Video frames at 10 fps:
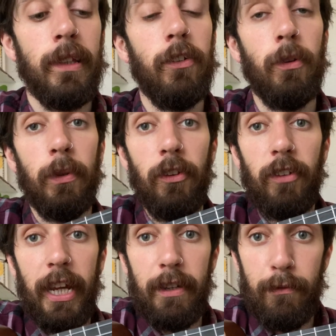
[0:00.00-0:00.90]
so in the
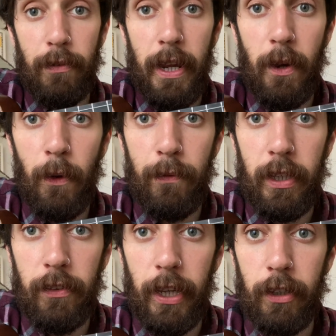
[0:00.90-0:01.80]
2nd fret of the
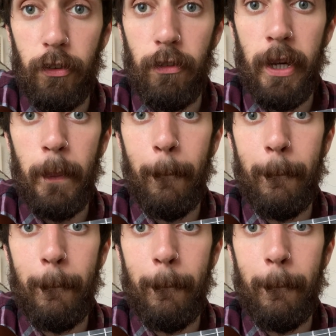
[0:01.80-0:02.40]
2nd string,